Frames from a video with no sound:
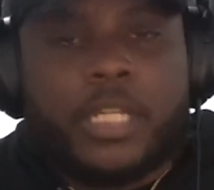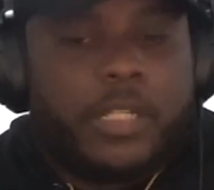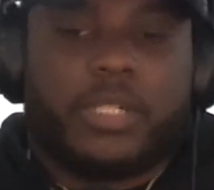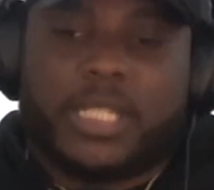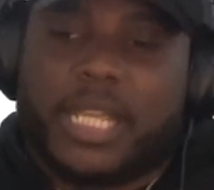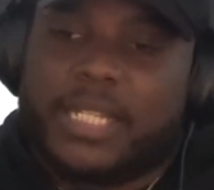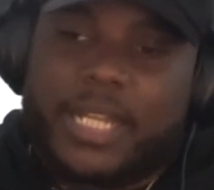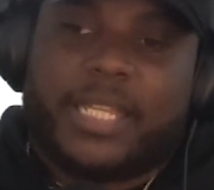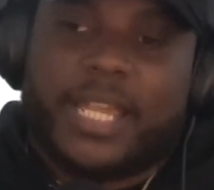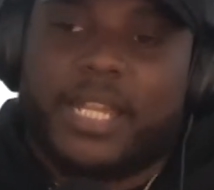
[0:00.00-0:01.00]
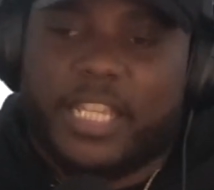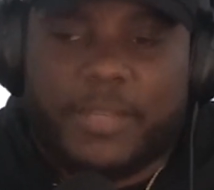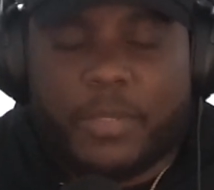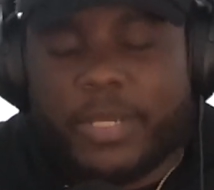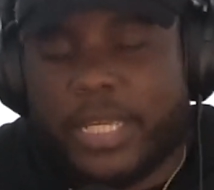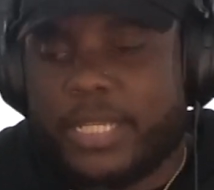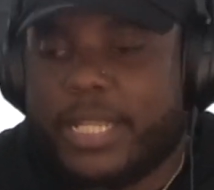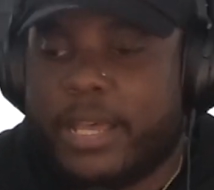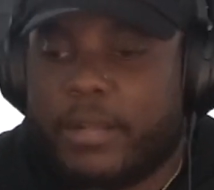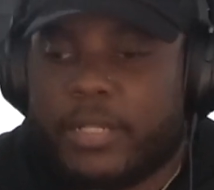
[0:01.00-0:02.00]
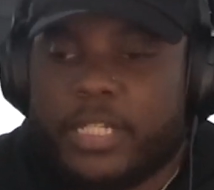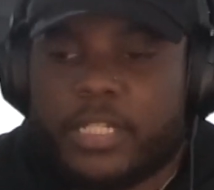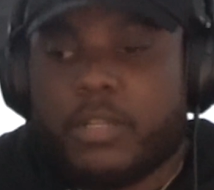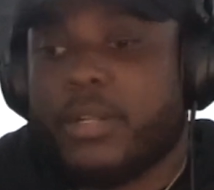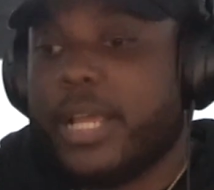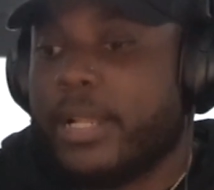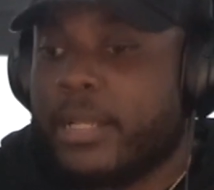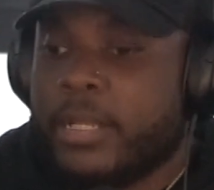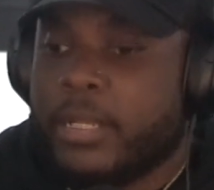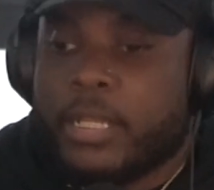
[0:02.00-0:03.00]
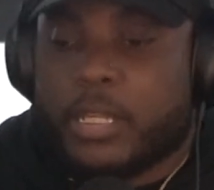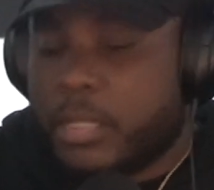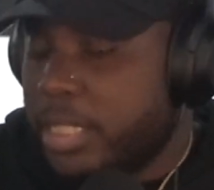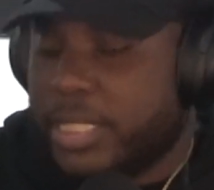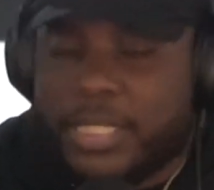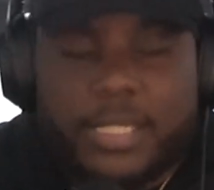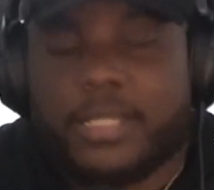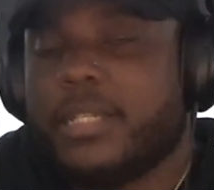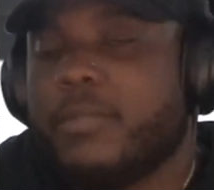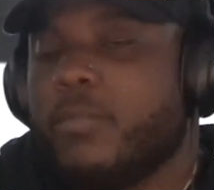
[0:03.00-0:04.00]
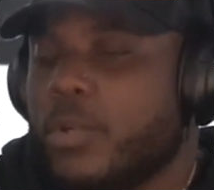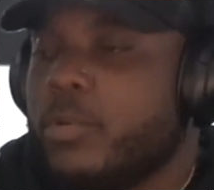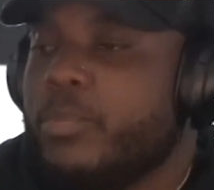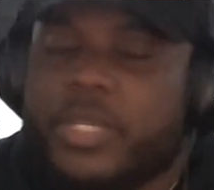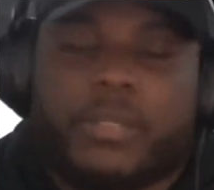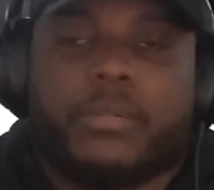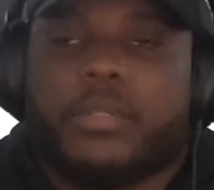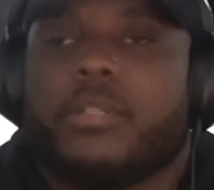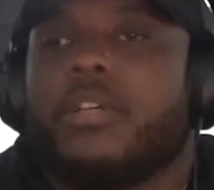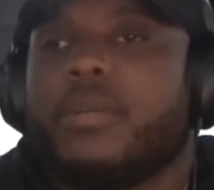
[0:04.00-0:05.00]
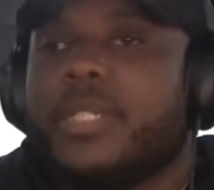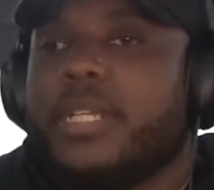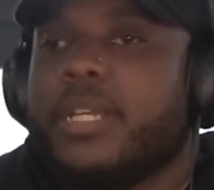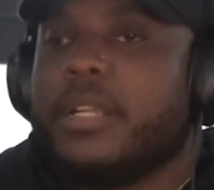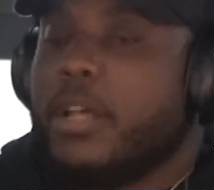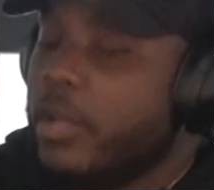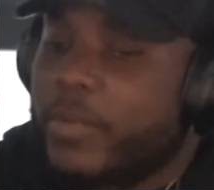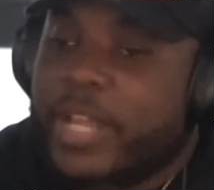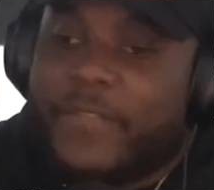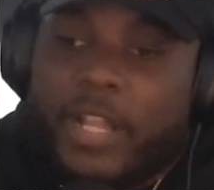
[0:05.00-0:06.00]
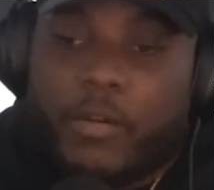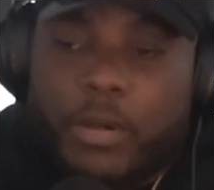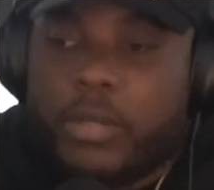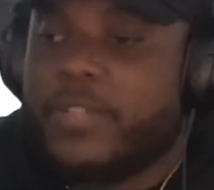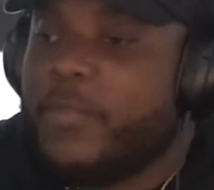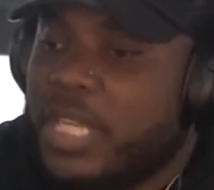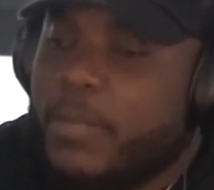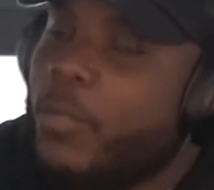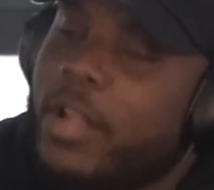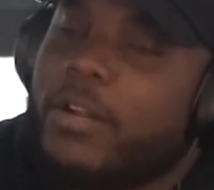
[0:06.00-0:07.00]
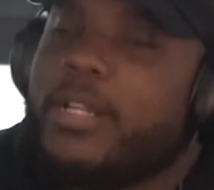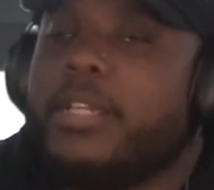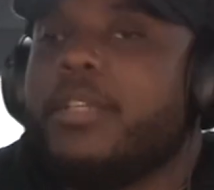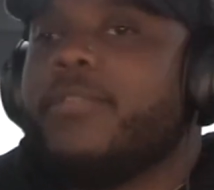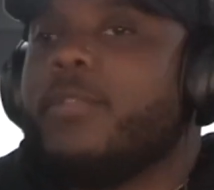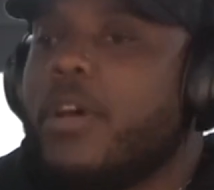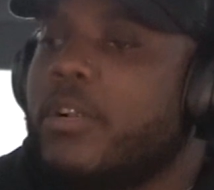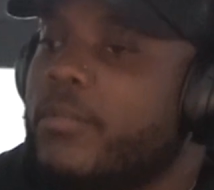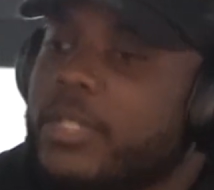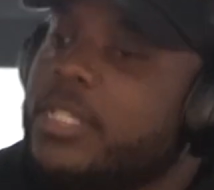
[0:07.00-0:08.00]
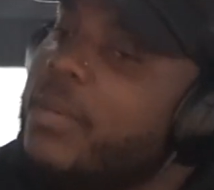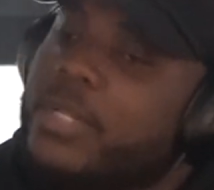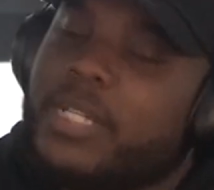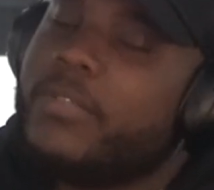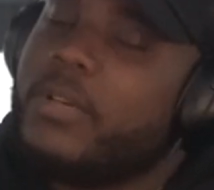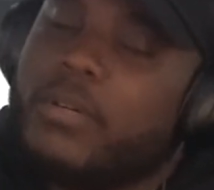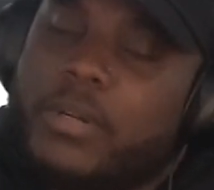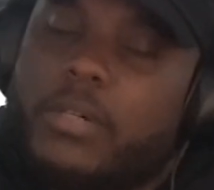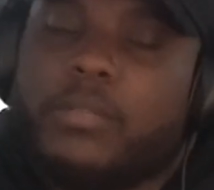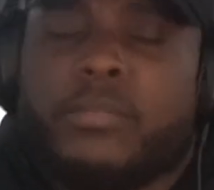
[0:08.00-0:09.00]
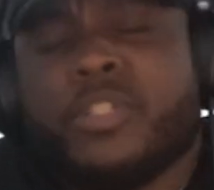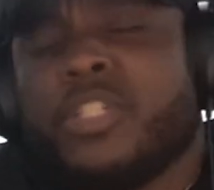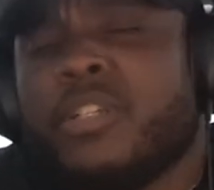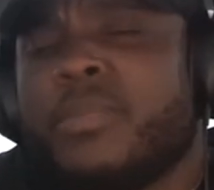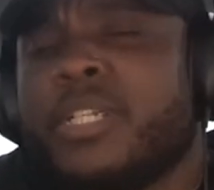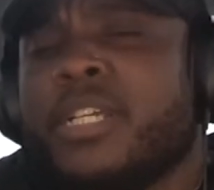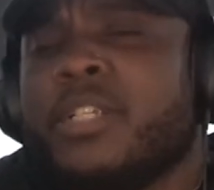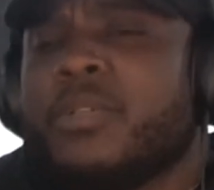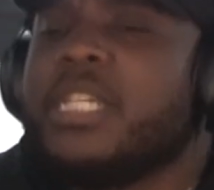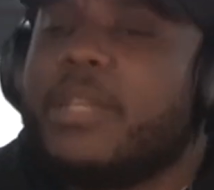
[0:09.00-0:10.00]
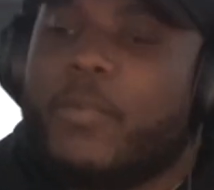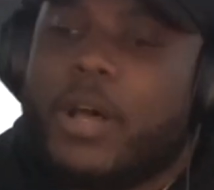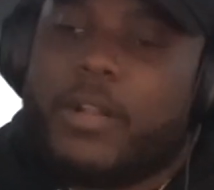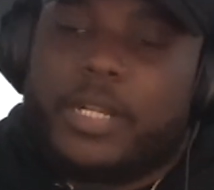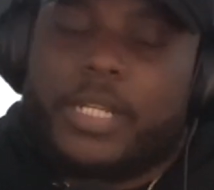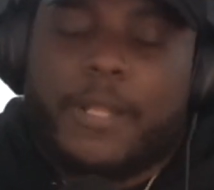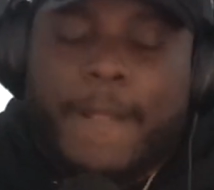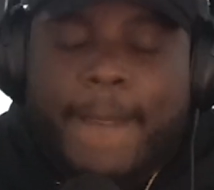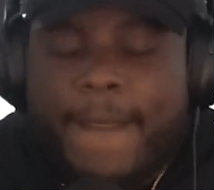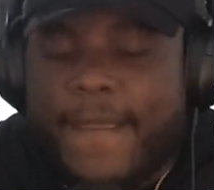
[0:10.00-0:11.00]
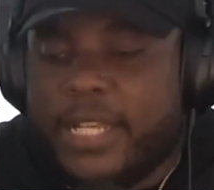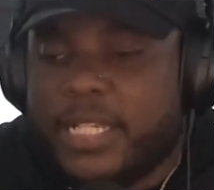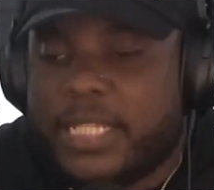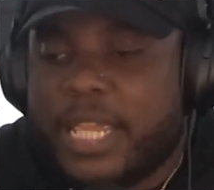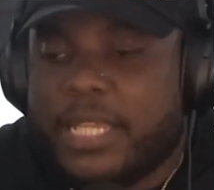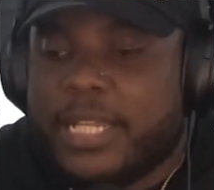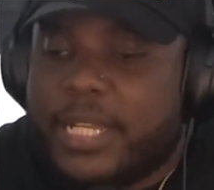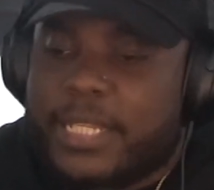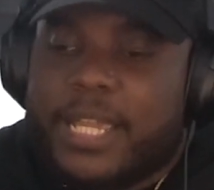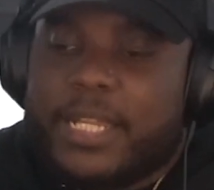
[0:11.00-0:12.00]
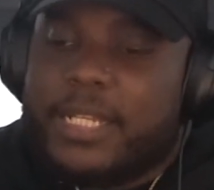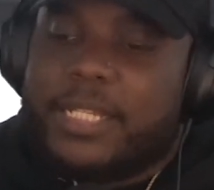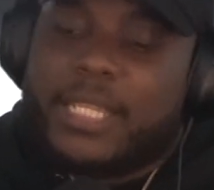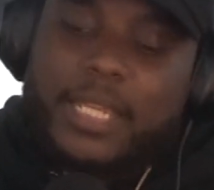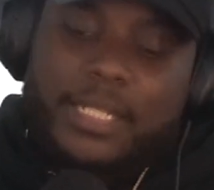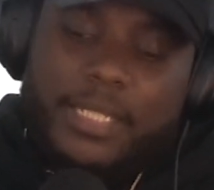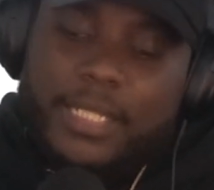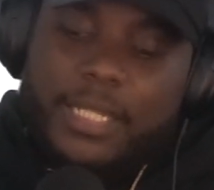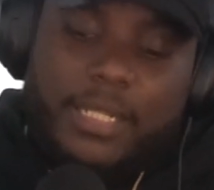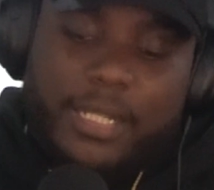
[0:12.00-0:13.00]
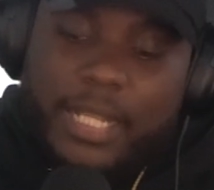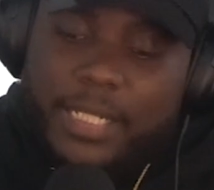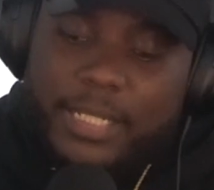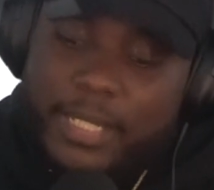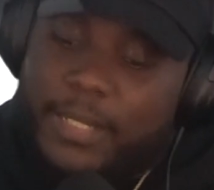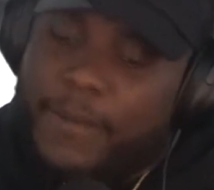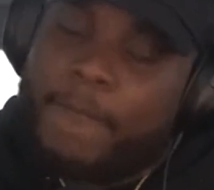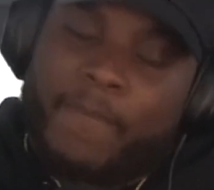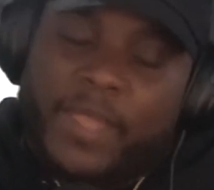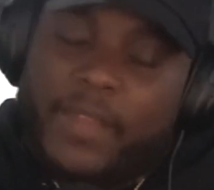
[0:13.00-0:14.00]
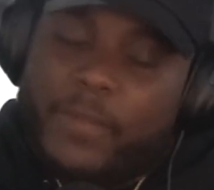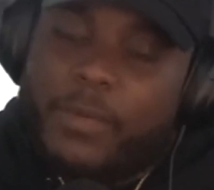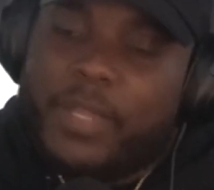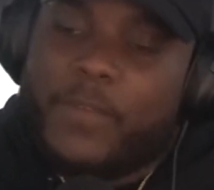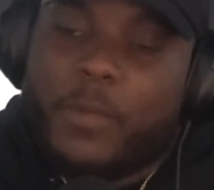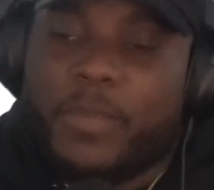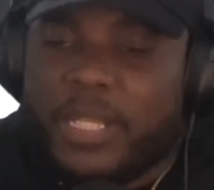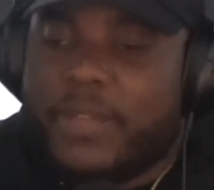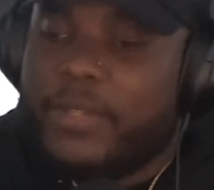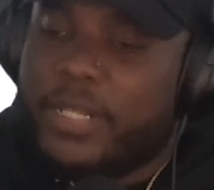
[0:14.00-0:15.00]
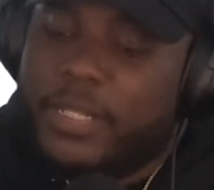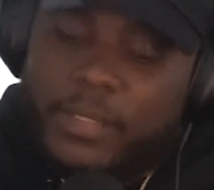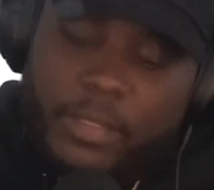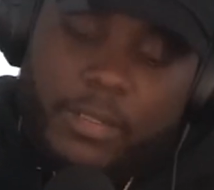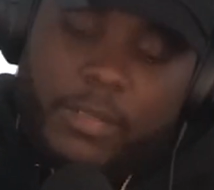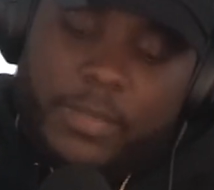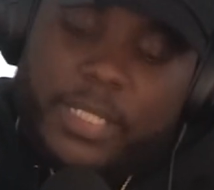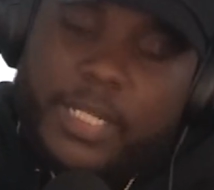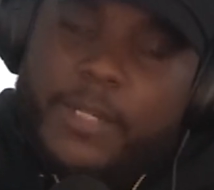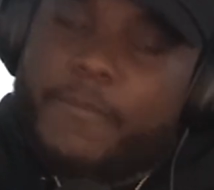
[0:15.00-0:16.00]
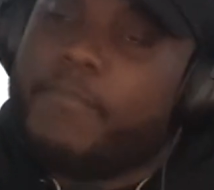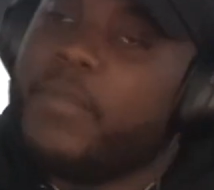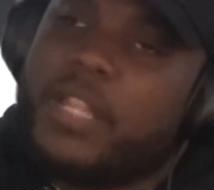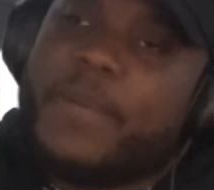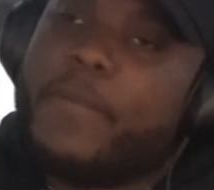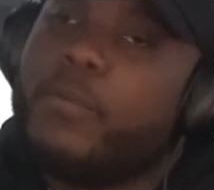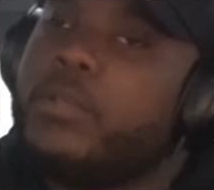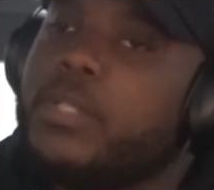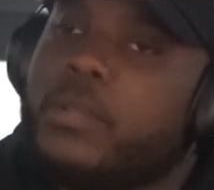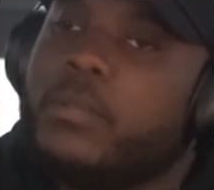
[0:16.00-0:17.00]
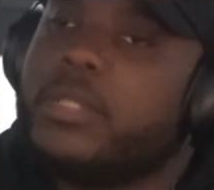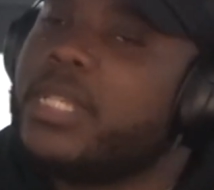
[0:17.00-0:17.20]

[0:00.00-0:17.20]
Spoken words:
So just stay dedicated and keep your head down and just know that consistency will build. You know what I'm saying? The only way a flower grows is if you keep watering it. If you water it one time, it's never going to grow. You see what I'm saying? So just keep watering it and just stay dedicated and just stay consistent. Like I said, if you believe in it, you know what I'm saying, other people will too.